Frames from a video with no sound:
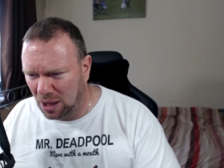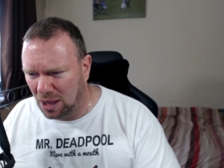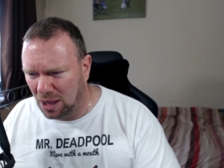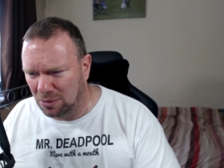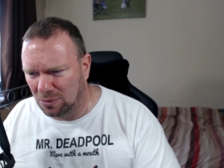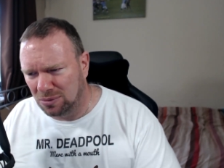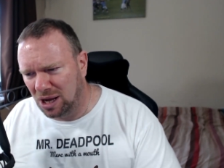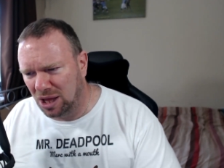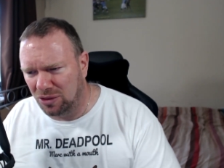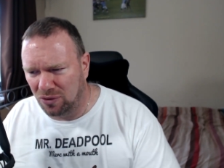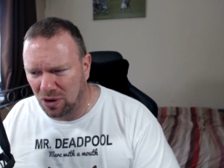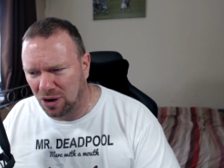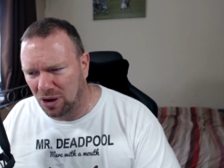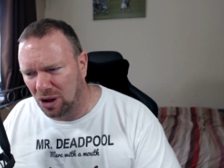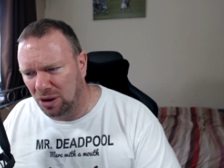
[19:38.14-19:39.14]

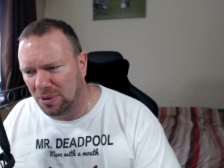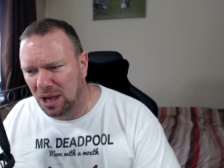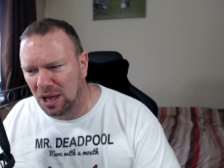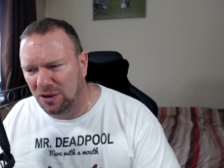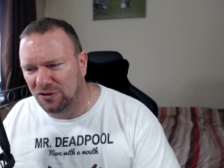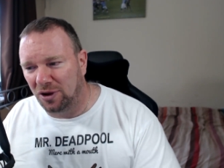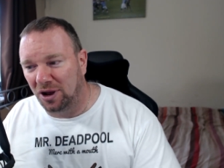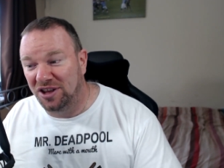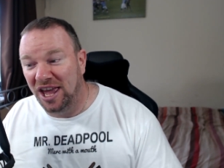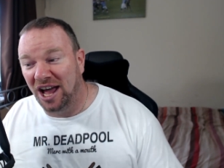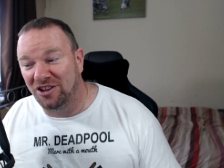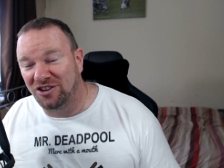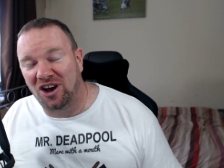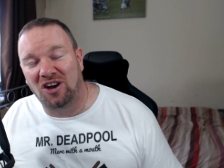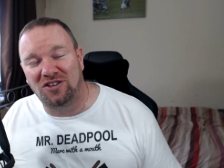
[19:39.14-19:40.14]
Whether or not, so
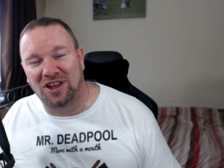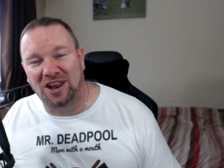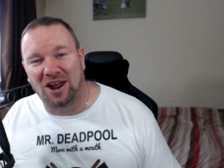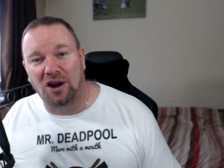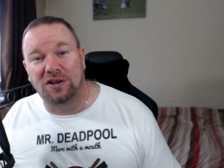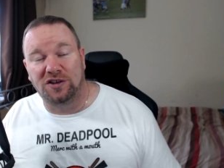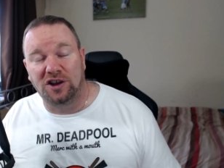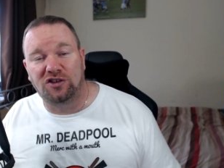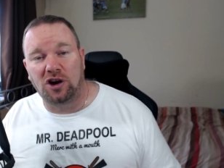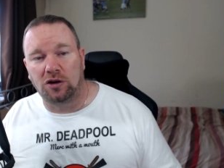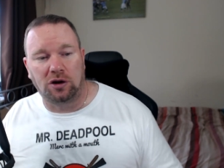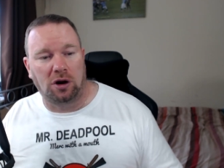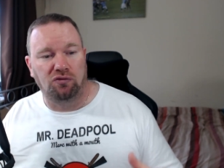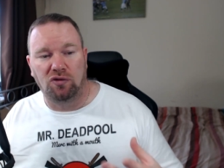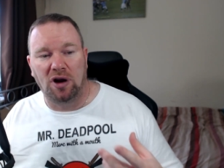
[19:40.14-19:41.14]
yeah, I charged it. I did
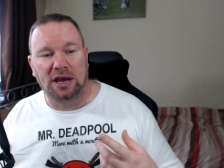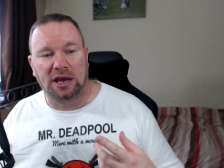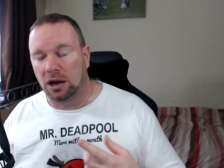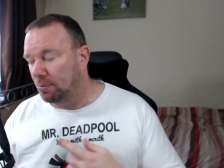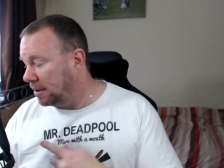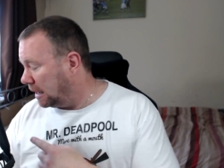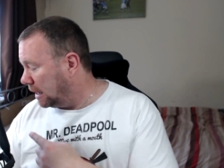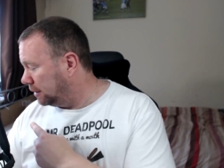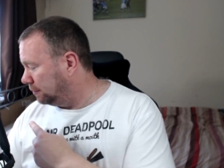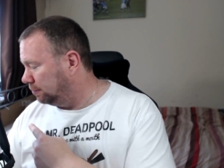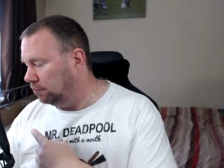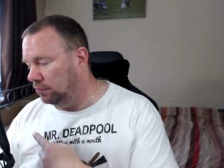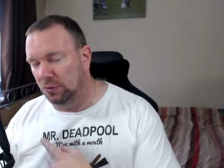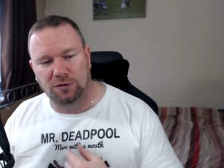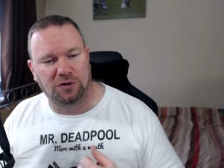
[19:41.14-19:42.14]
charge on a regular pad.
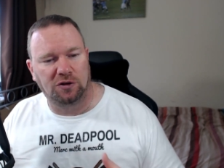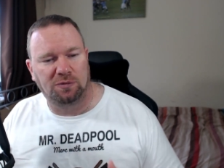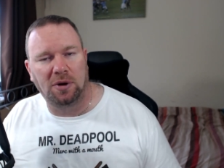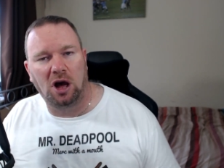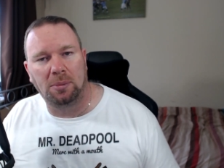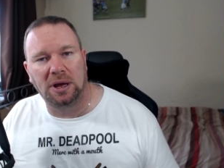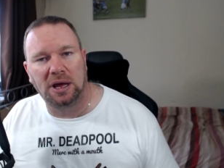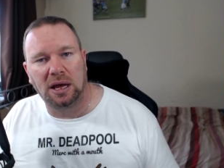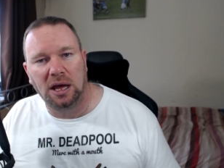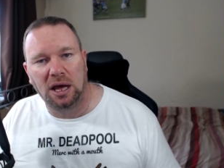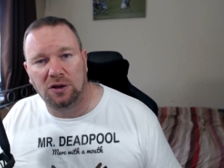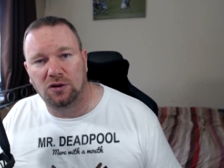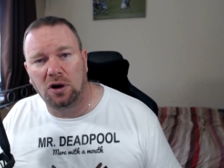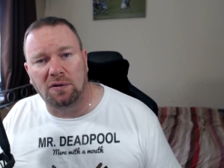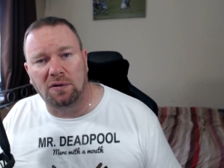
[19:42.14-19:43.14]
It was just behind me there.
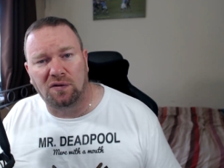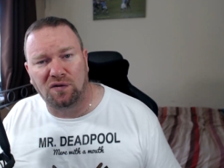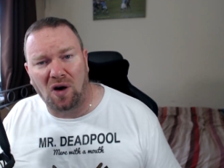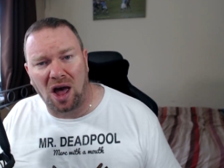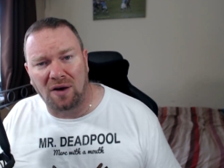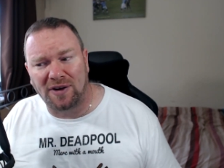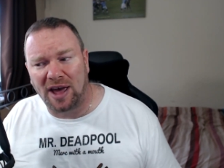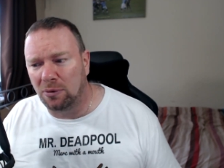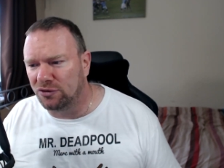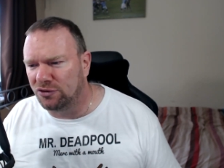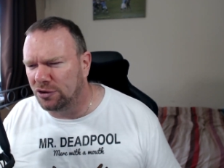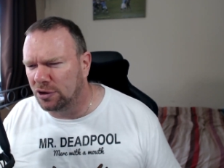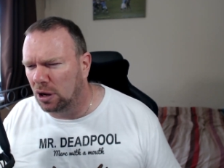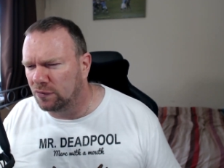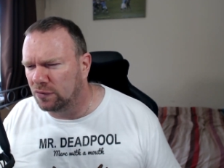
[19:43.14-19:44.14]
It took over 5
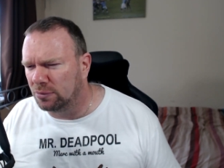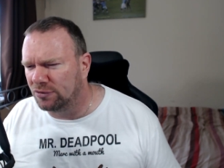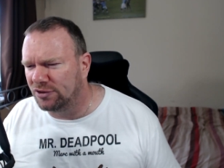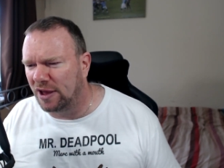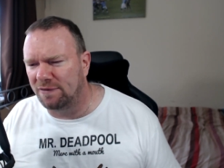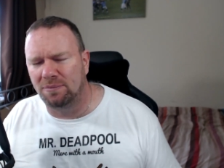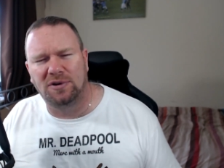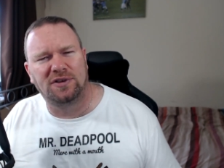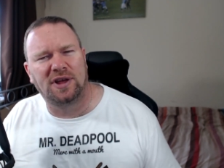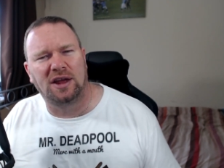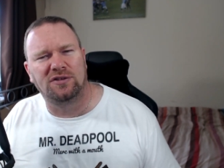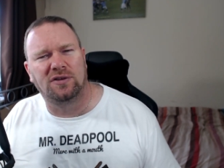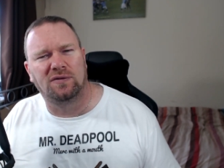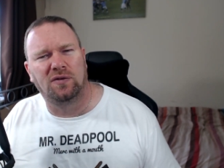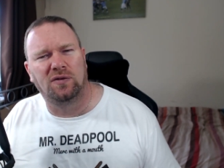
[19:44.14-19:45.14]
hours to go from
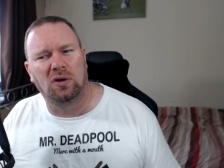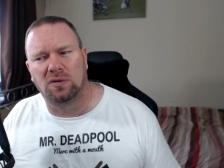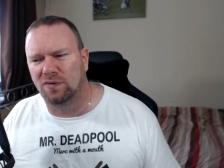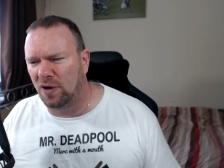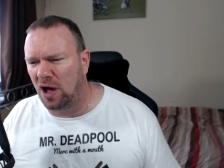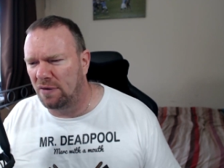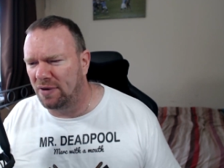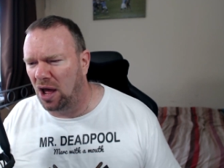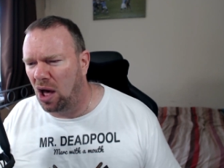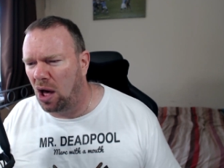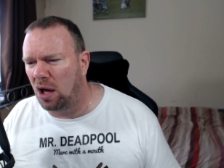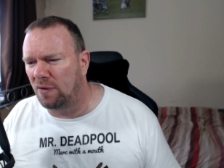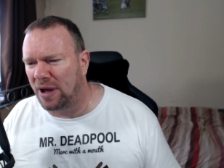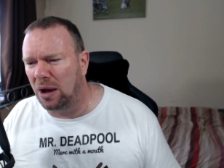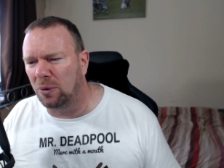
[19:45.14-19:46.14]
7% to full.
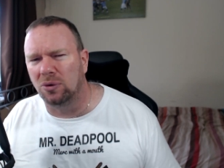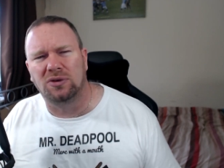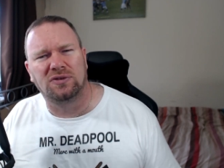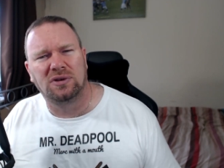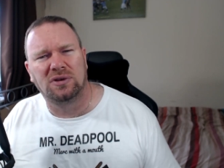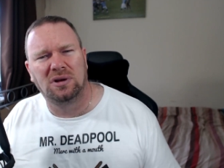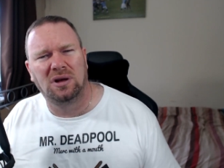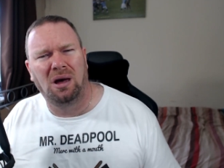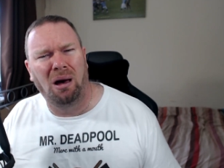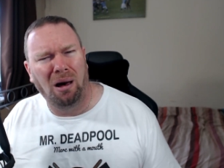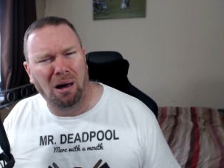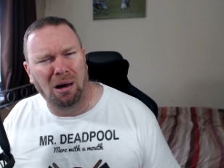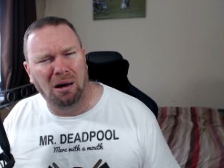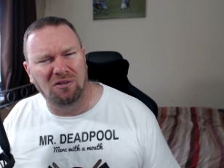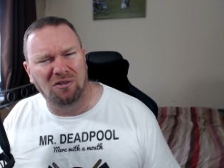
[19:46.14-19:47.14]
5.5 hours.
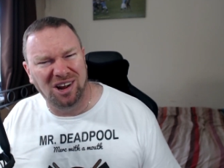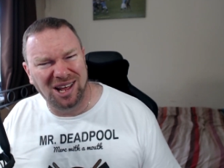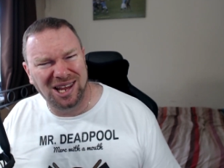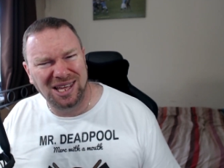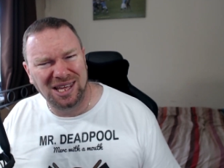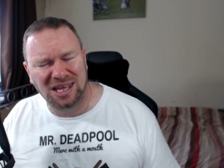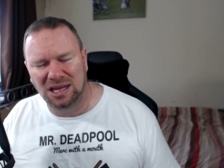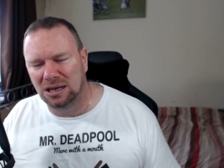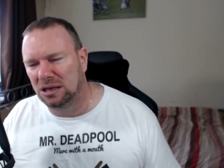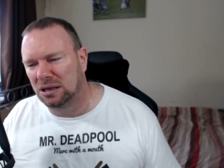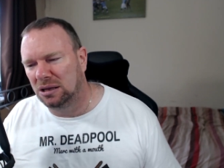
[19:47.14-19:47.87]
Really?